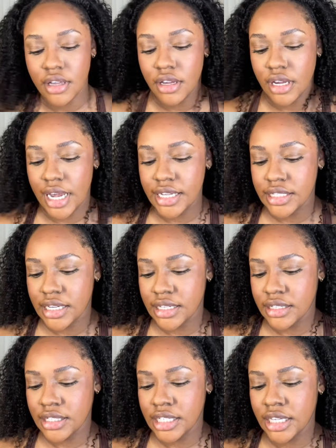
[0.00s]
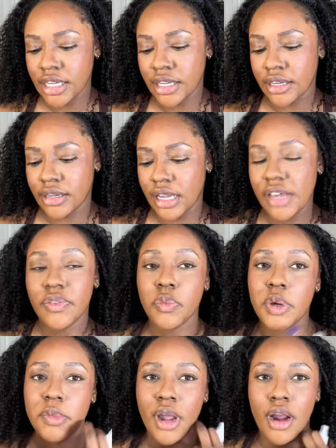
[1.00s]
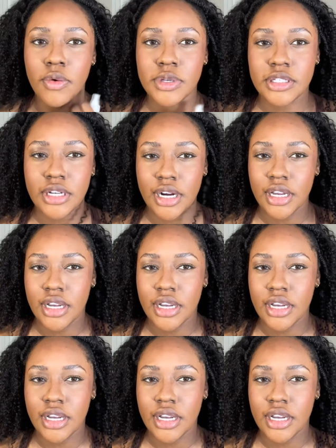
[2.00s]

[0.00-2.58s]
it doesn't, even when my hair was dirty,